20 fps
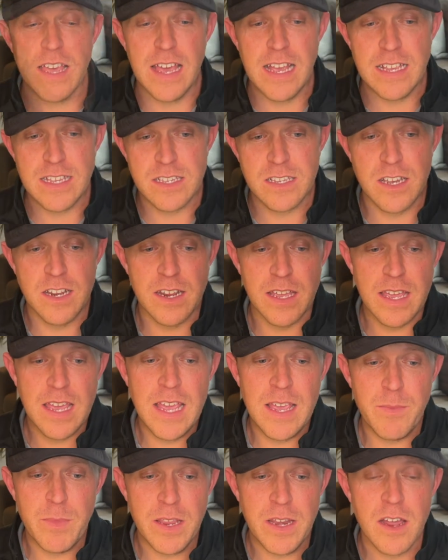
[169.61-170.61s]
It's gonna
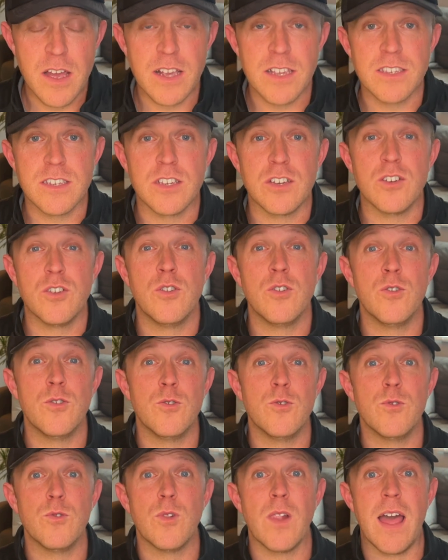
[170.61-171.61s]
keep me nice and
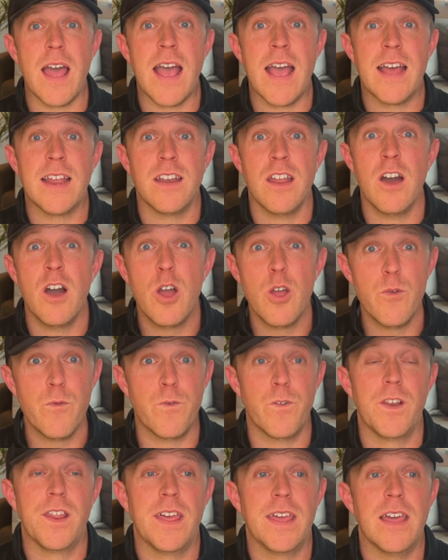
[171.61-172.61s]
cool, and
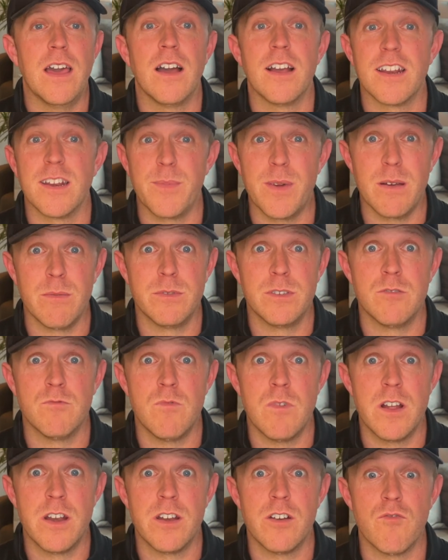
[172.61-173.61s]
hopefully I'm gonna be able to
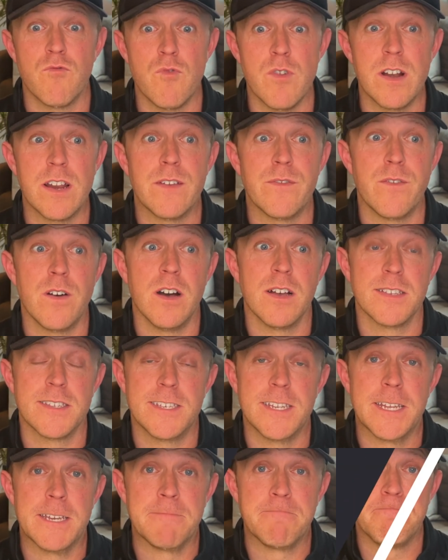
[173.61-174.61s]
run really fast in it.